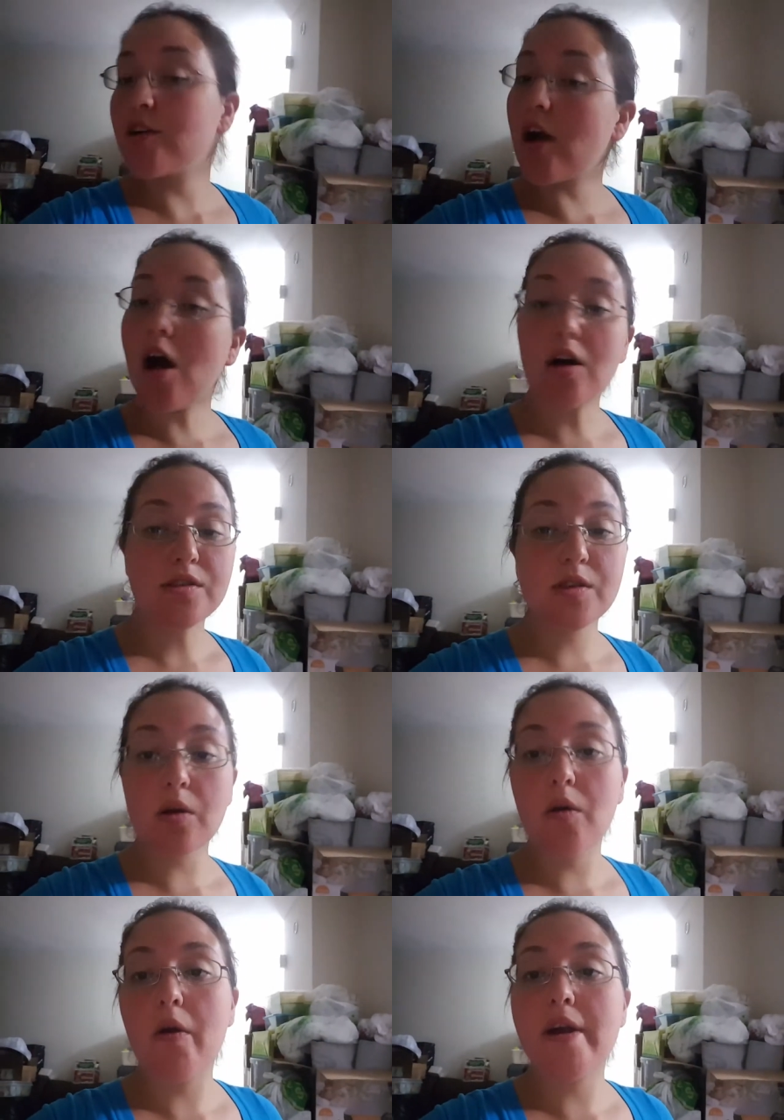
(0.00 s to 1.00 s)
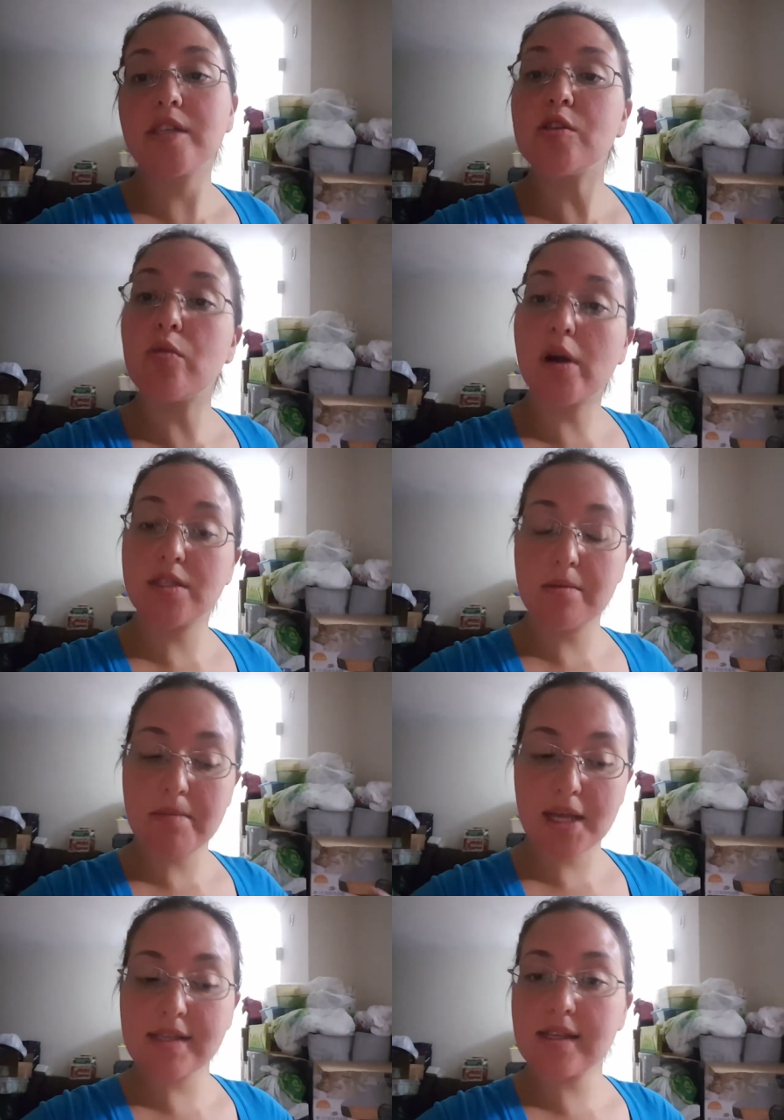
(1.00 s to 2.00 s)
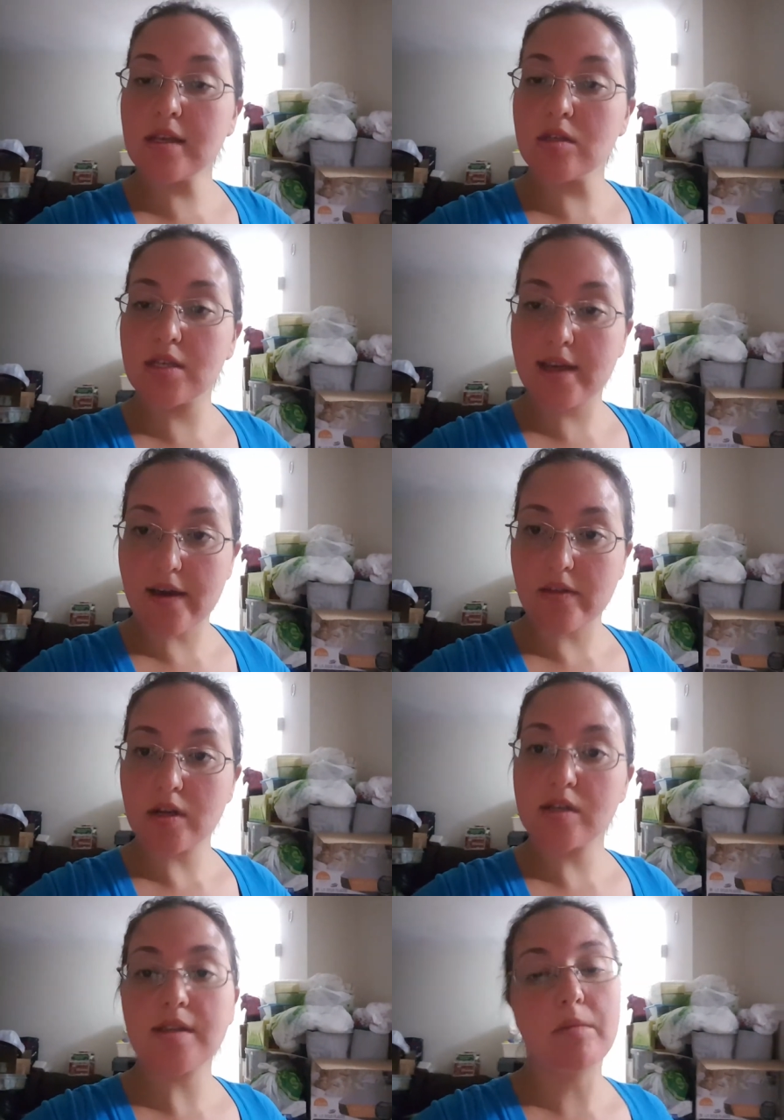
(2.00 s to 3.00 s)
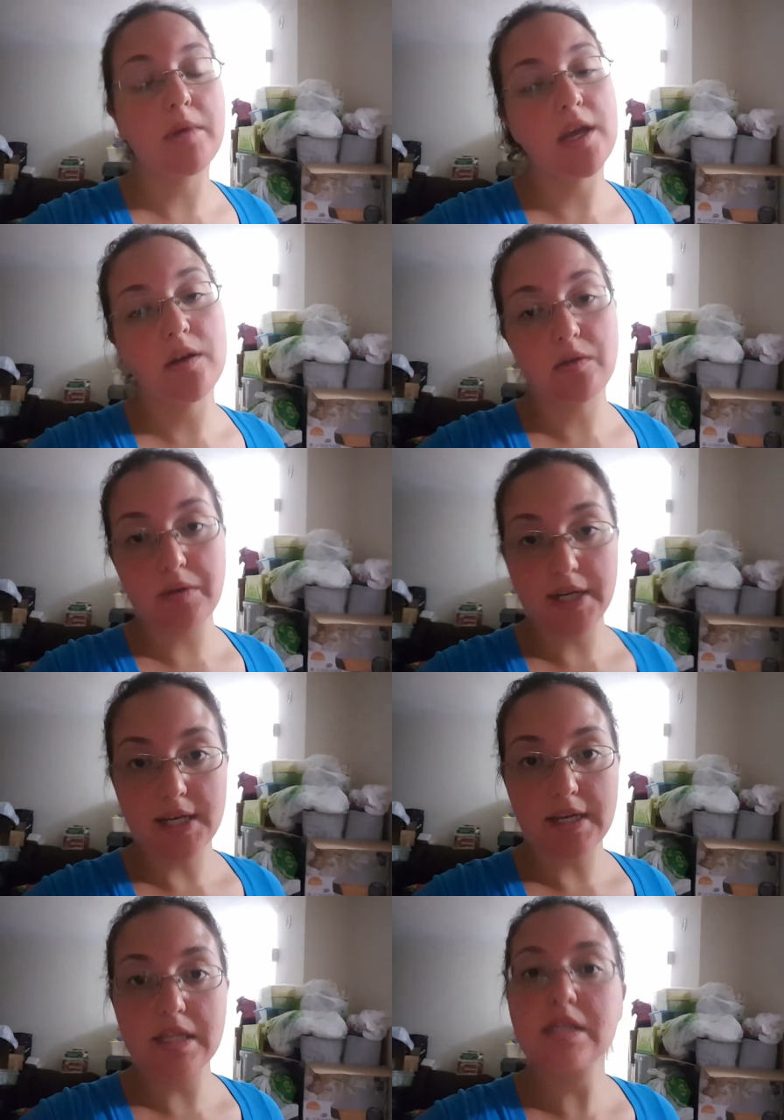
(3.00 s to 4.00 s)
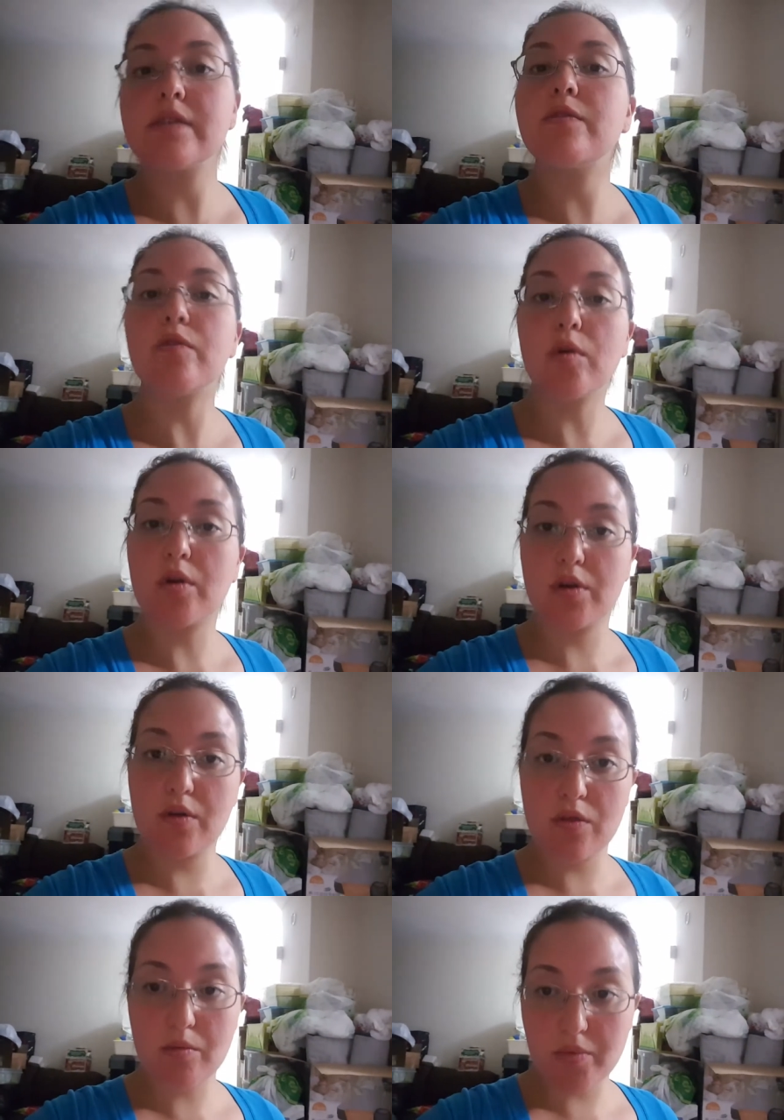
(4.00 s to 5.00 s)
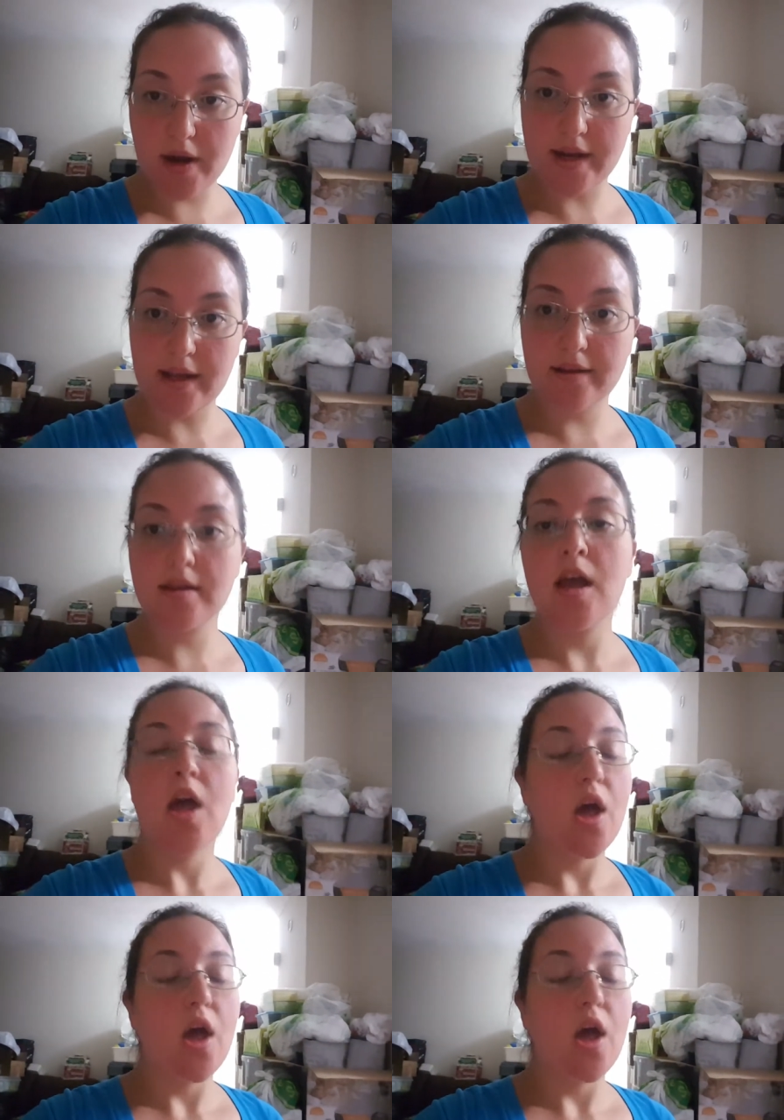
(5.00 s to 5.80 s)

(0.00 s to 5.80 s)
You're also going to want to mix together some ingredients for the breading.